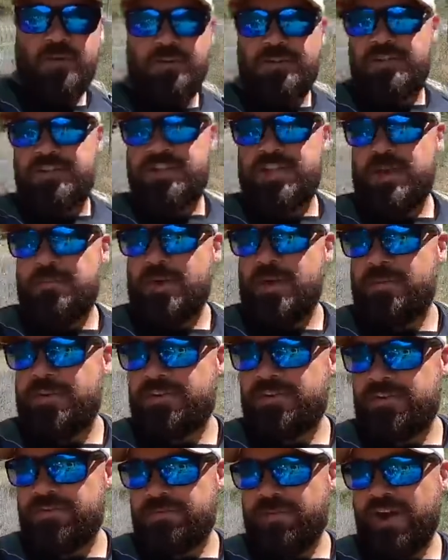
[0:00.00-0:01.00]
what would you say,
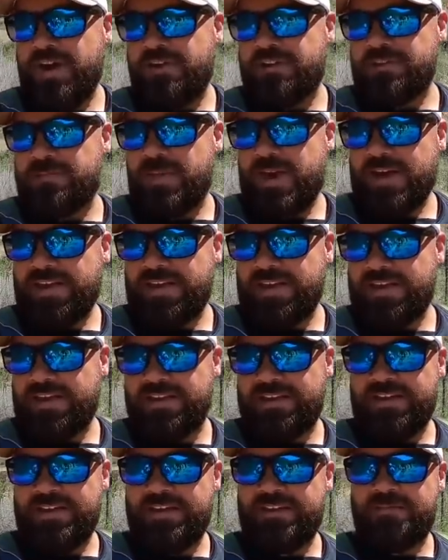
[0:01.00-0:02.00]
maybe 2 miles back
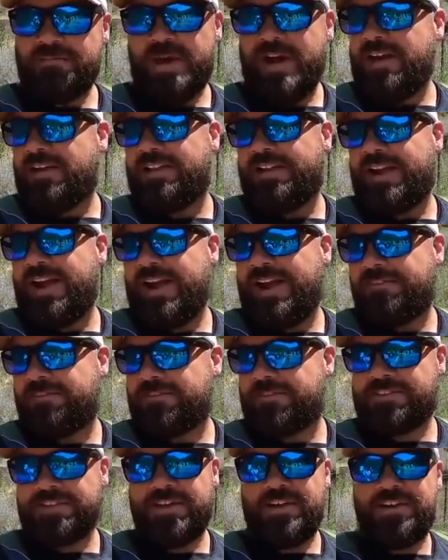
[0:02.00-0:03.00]
in, mile and a
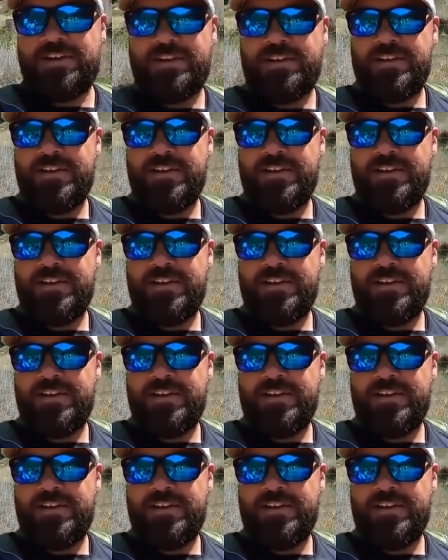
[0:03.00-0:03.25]
half or so?